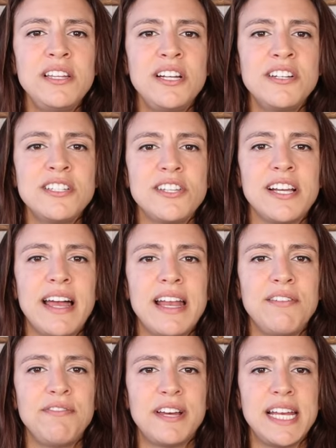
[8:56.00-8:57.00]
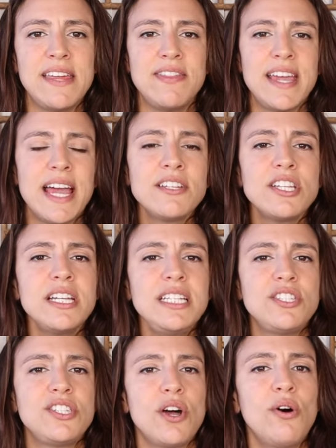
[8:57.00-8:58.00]
learners are kind of funny. They actually
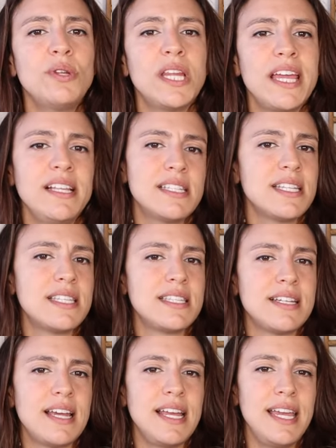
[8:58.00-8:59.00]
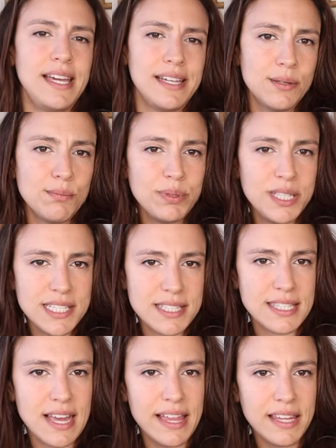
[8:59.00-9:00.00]
don't like to study in complete
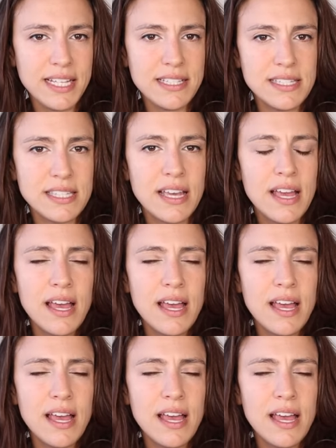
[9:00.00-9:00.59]
silence.